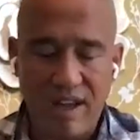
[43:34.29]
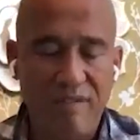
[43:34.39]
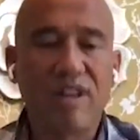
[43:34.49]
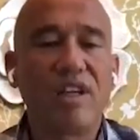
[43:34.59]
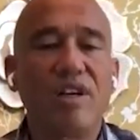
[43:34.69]

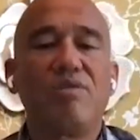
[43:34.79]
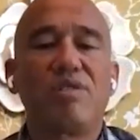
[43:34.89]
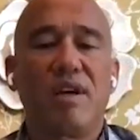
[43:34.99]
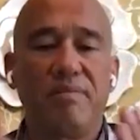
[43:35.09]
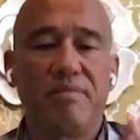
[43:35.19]
everything
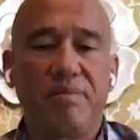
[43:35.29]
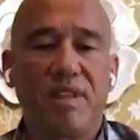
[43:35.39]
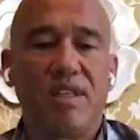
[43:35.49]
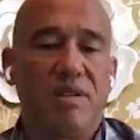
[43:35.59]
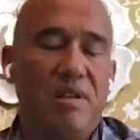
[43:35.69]
goes up
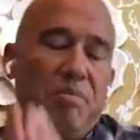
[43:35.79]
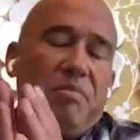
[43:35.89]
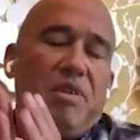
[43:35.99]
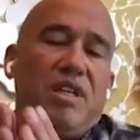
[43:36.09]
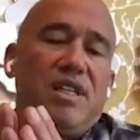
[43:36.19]

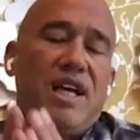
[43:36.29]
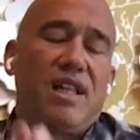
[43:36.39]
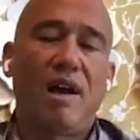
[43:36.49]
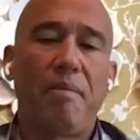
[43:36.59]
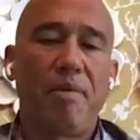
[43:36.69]
the
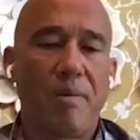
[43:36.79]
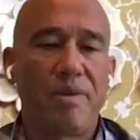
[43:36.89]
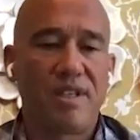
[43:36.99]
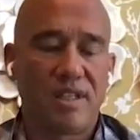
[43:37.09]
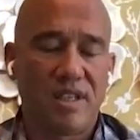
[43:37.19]
day that I put
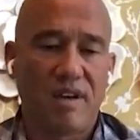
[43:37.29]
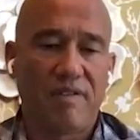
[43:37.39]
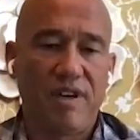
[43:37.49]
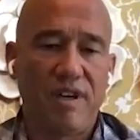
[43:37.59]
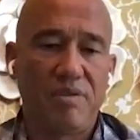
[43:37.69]
up a
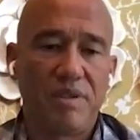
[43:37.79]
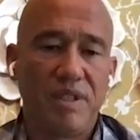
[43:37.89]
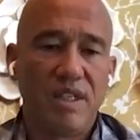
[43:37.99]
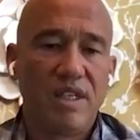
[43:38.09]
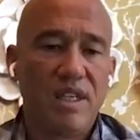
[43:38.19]
TikTok video.
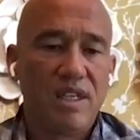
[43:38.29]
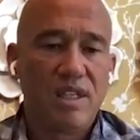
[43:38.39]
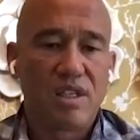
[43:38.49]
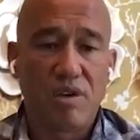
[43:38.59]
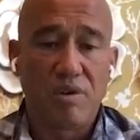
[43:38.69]

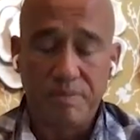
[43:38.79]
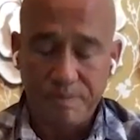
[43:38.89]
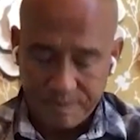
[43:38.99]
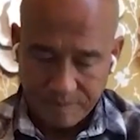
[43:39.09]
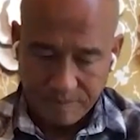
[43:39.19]

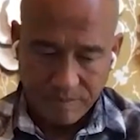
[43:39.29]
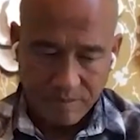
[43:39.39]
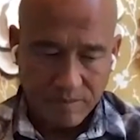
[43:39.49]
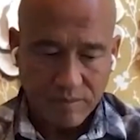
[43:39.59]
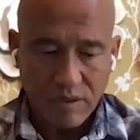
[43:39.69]
So,
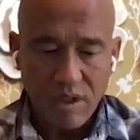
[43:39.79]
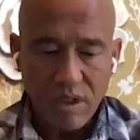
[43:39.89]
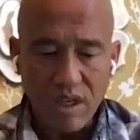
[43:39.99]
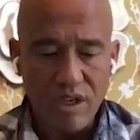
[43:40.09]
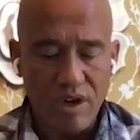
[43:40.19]

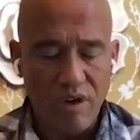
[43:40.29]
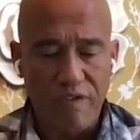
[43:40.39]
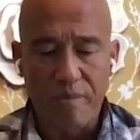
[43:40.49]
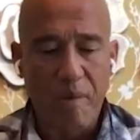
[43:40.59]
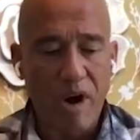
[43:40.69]

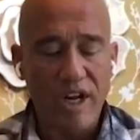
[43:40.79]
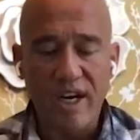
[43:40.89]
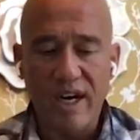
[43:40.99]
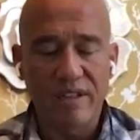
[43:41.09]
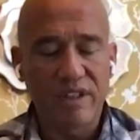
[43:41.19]
for
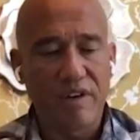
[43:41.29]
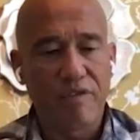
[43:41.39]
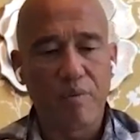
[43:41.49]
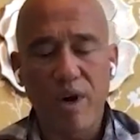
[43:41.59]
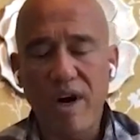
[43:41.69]
marketing out there,
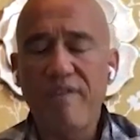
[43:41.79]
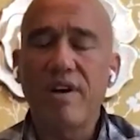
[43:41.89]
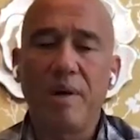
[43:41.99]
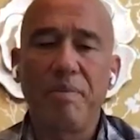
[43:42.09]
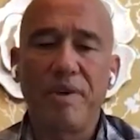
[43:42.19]
for
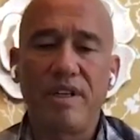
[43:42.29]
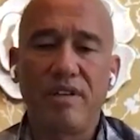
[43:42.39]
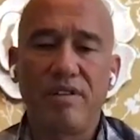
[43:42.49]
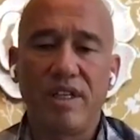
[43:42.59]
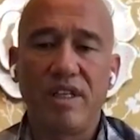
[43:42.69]
whatever company
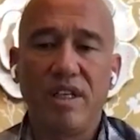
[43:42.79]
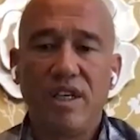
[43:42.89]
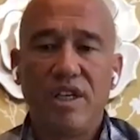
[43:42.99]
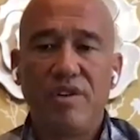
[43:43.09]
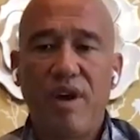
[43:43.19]
you're in,
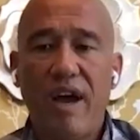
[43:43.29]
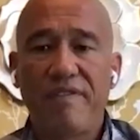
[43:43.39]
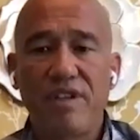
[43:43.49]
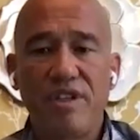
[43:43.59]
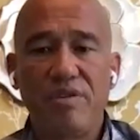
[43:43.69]
you
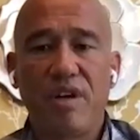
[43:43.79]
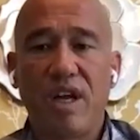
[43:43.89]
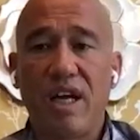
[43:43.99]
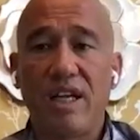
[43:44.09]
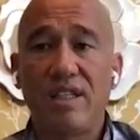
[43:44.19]
have to
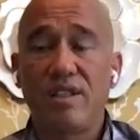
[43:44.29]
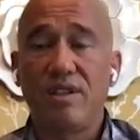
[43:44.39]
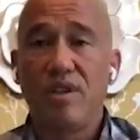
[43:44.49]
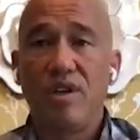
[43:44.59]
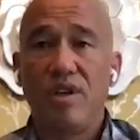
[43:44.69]
utilize